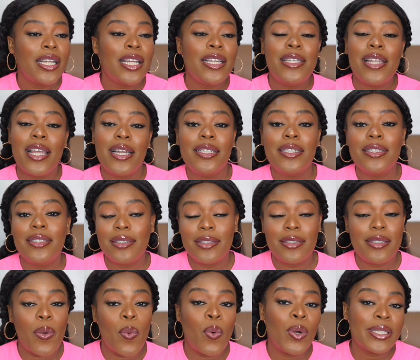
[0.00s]
They need it.
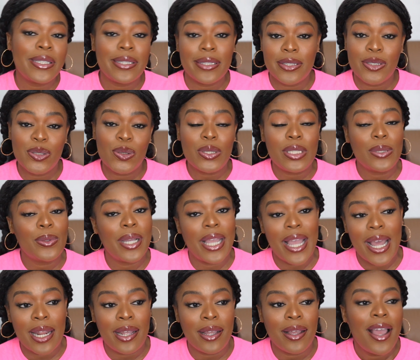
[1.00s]
They want it, so they will
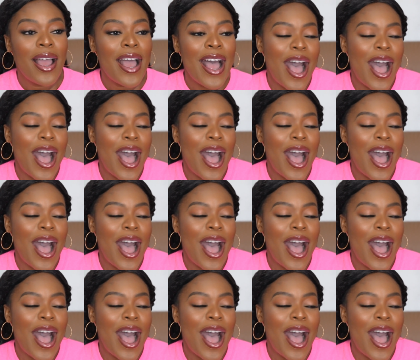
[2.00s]
get it.